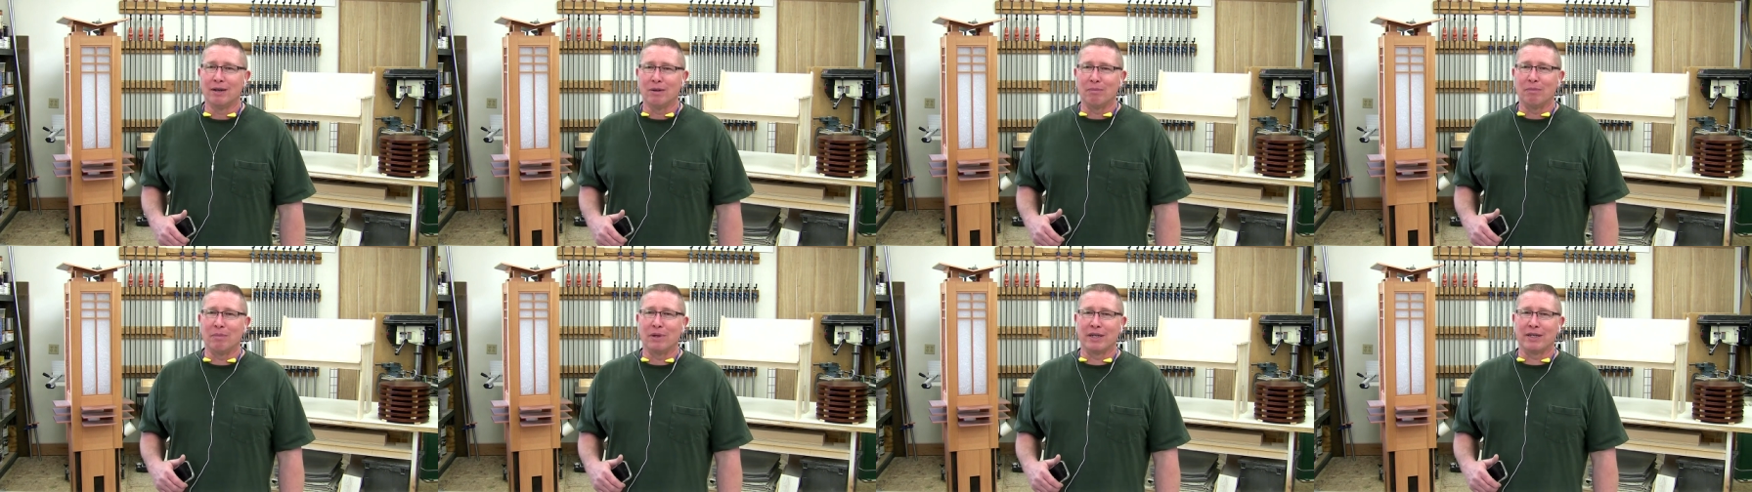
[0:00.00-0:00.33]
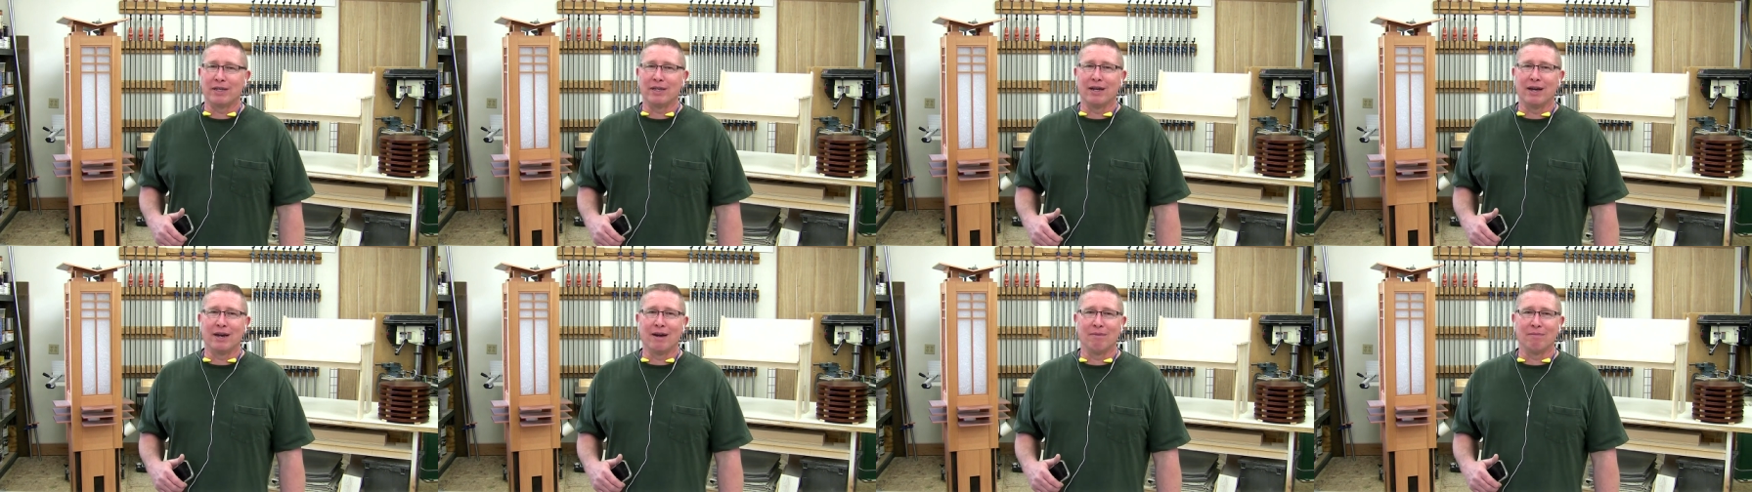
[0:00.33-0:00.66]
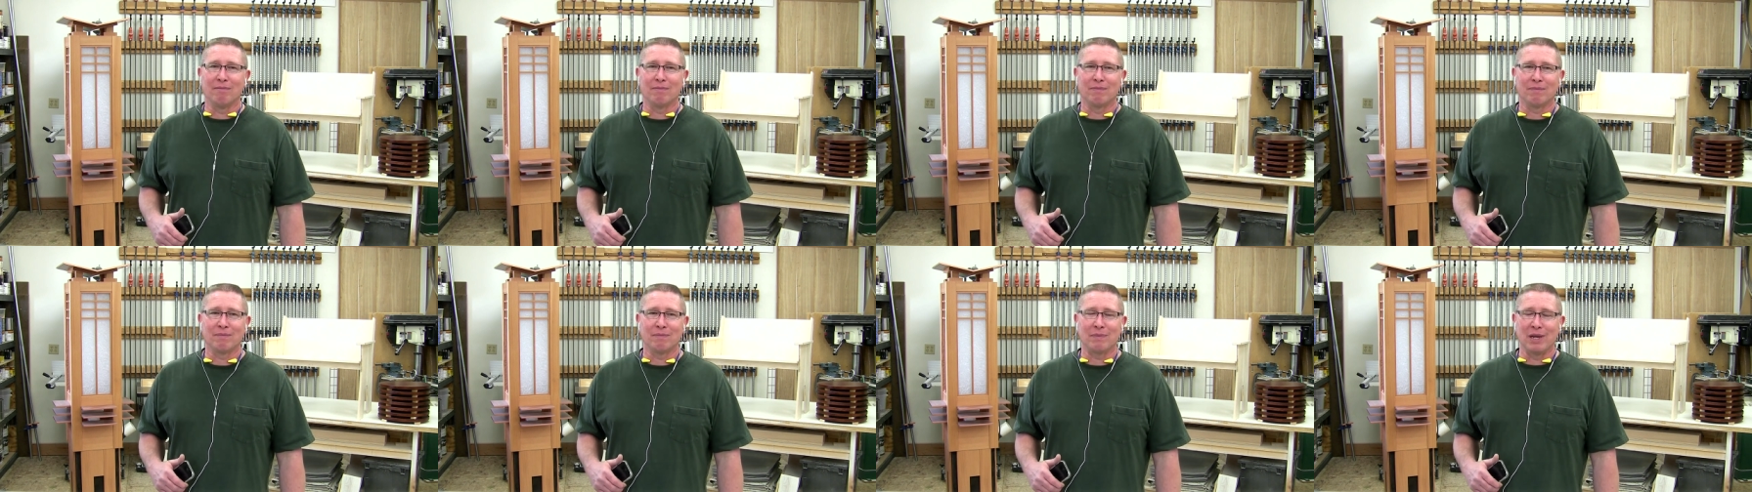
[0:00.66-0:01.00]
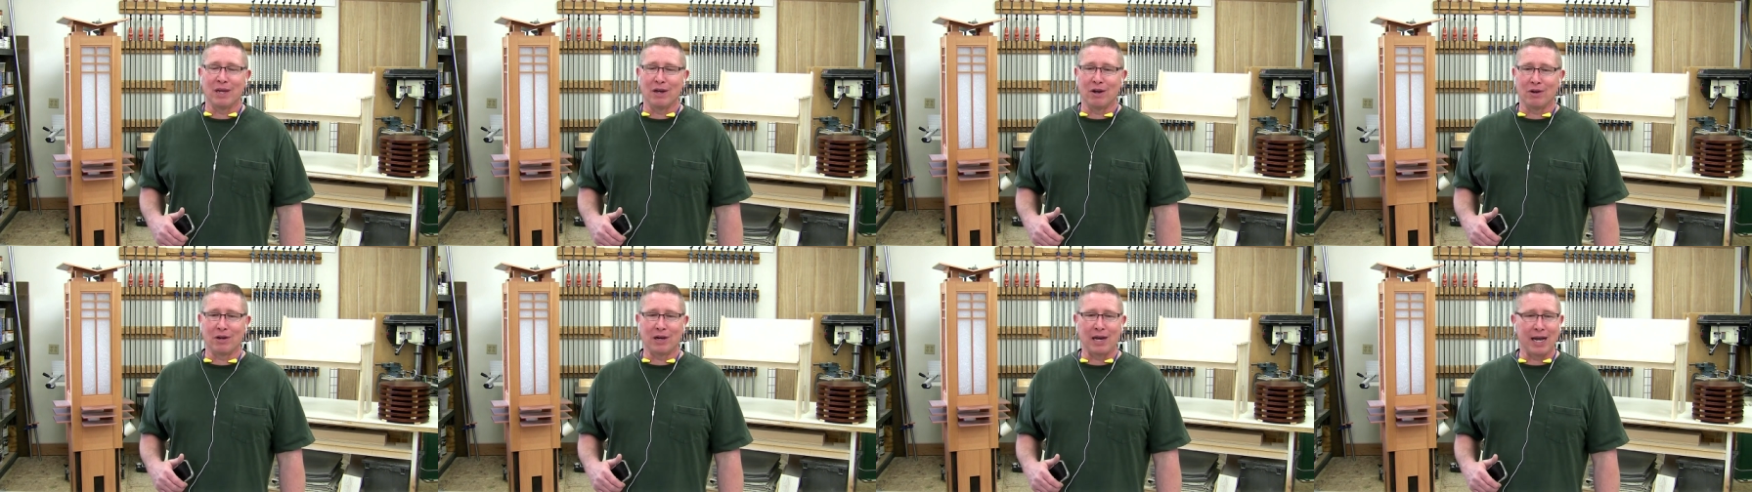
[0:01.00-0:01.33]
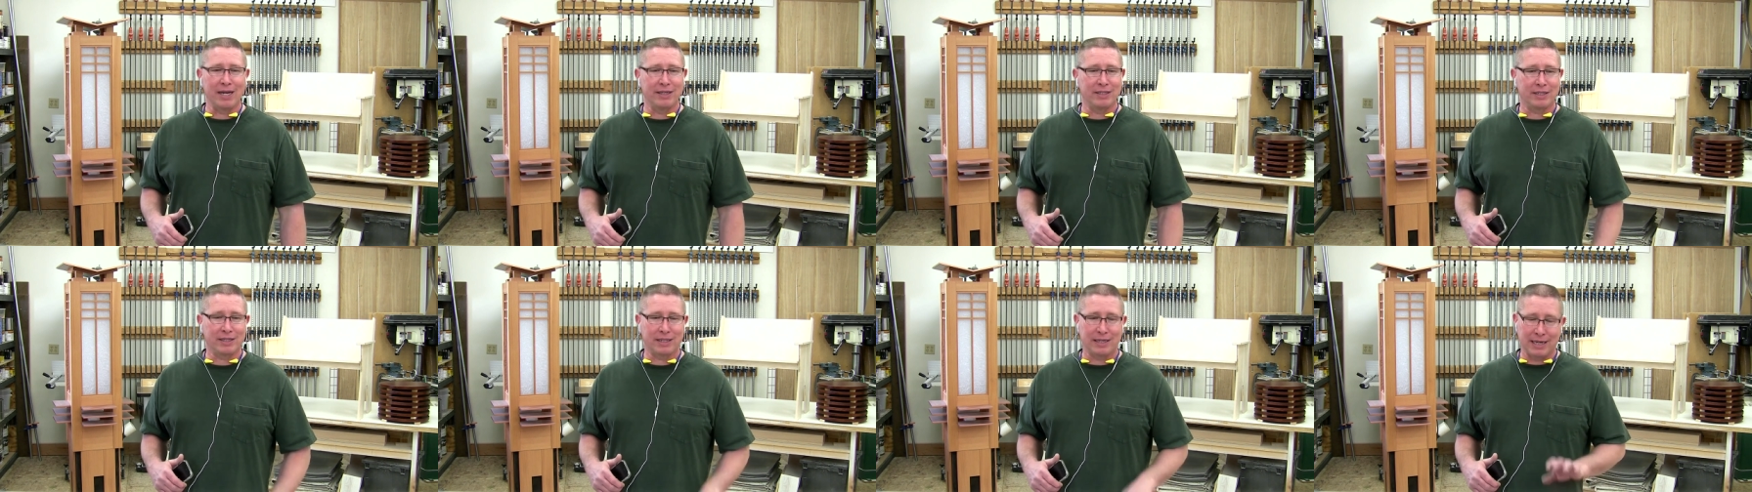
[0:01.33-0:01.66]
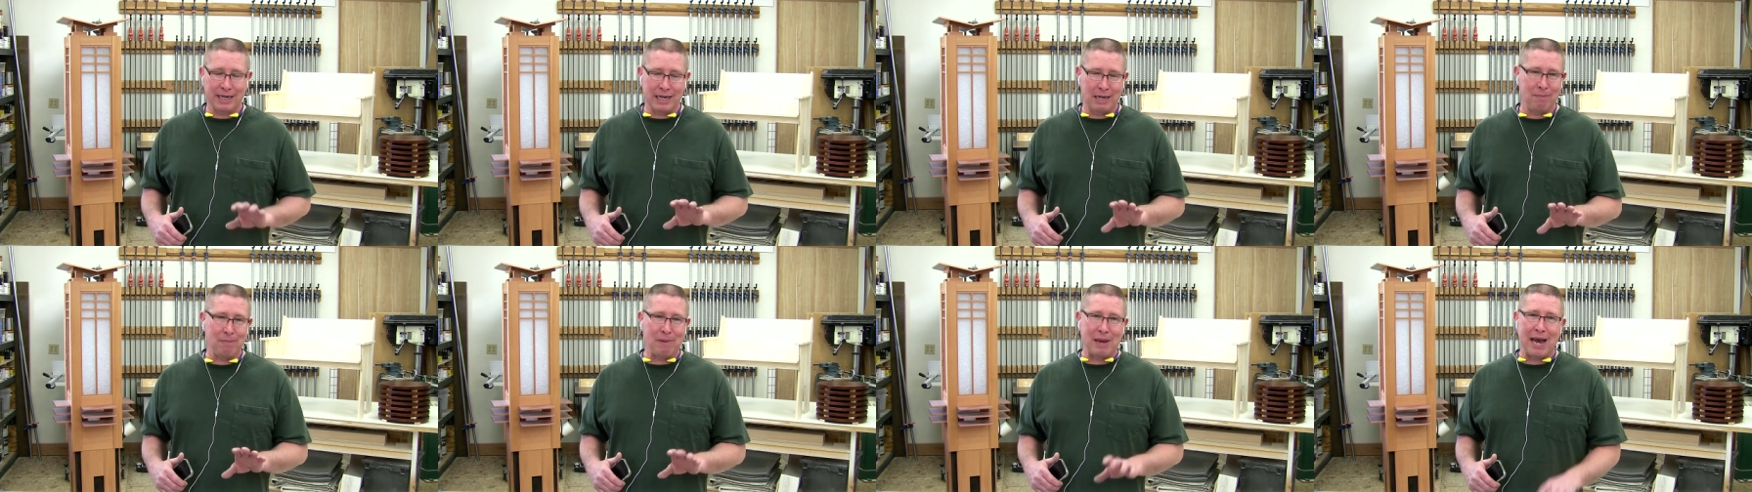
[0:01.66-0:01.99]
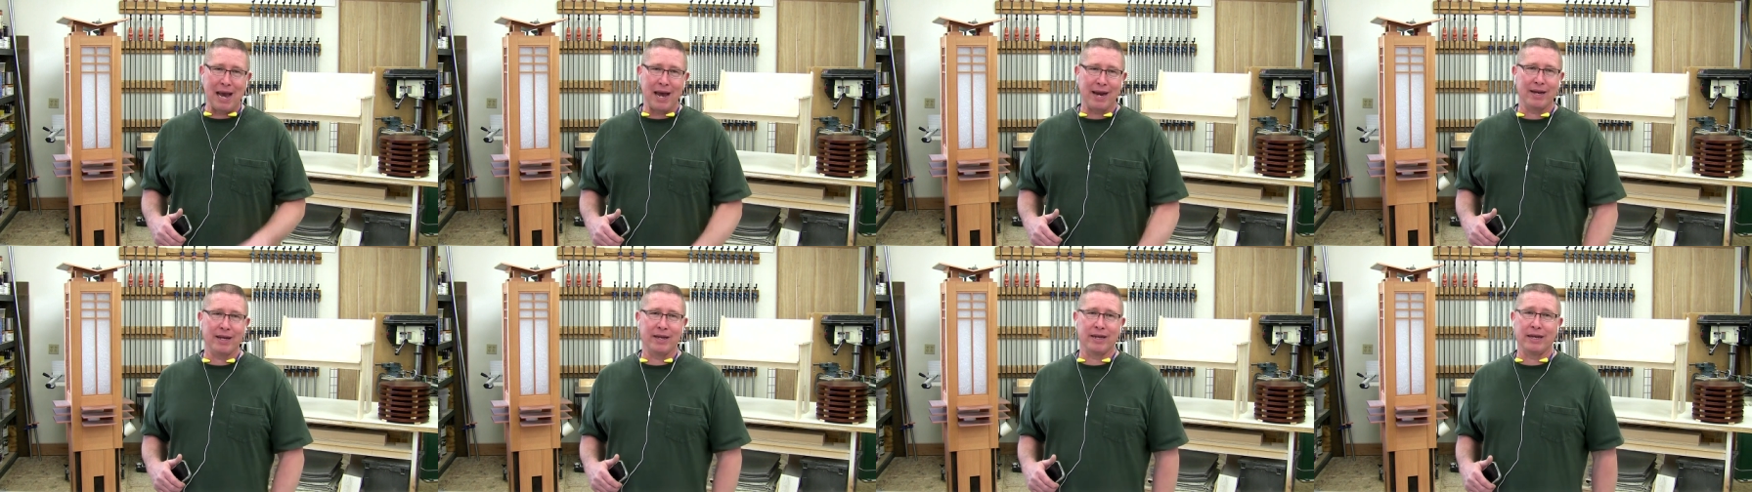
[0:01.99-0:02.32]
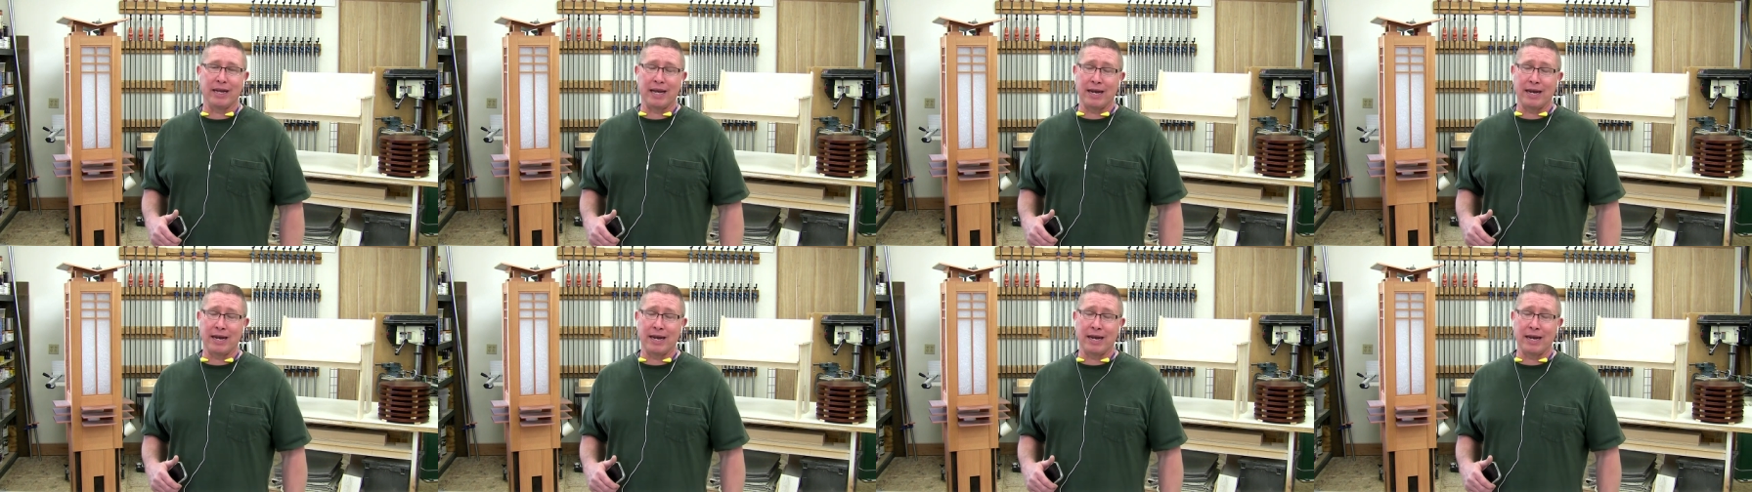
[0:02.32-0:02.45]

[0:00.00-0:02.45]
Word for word: But um, you know, guys, keep at it,